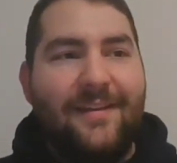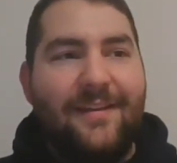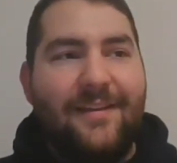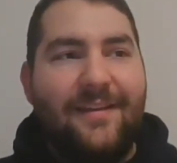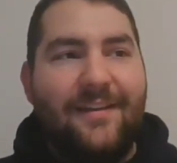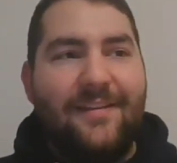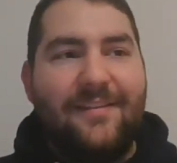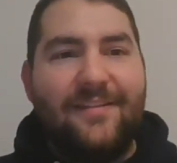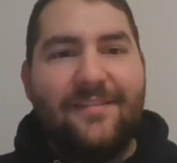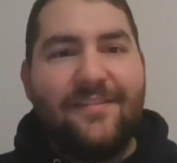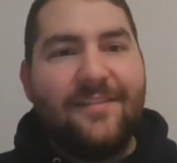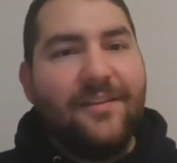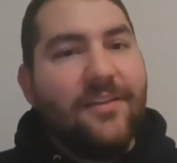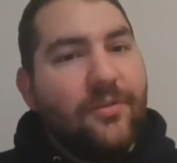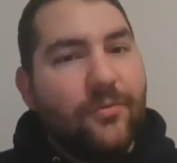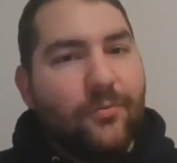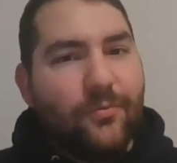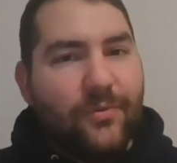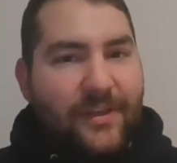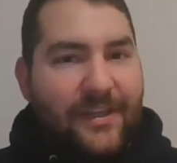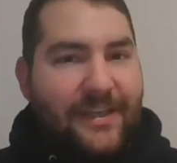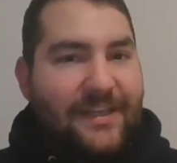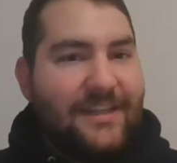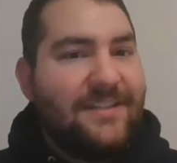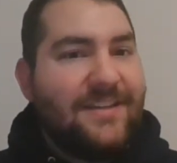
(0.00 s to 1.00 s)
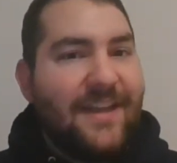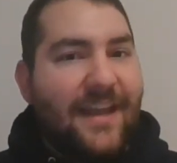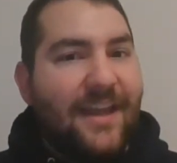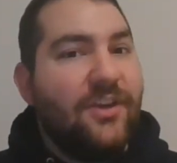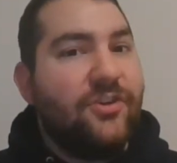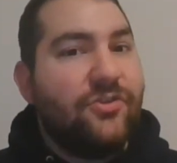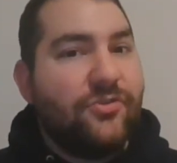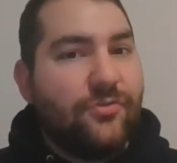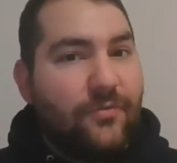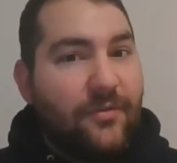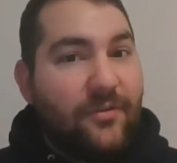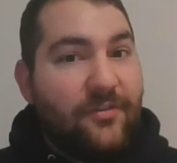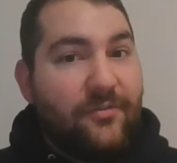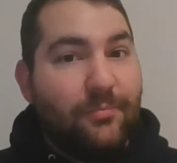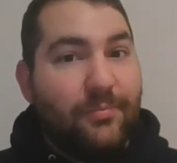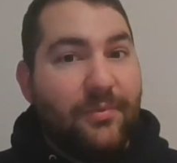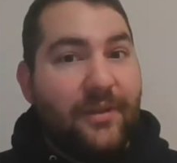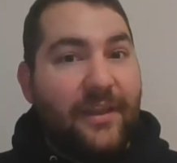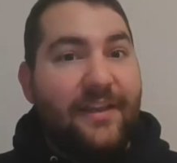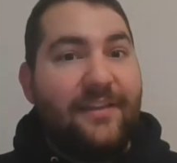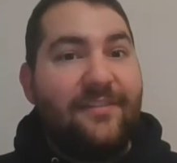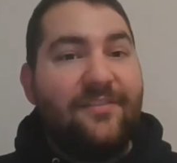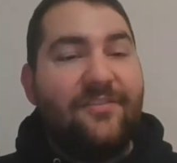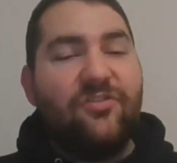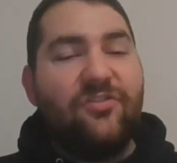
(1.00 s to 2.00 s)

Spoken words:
it's still a really dangerous place.